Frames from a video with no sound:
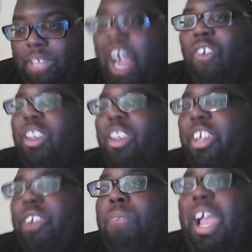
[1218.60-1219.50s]
I want to
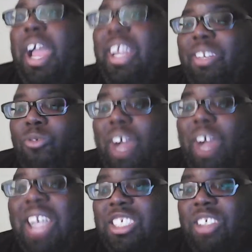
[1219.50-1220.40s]
hear about
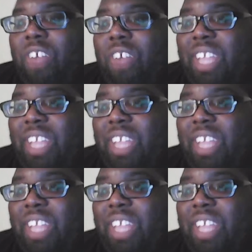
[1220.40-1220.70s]
I just saw what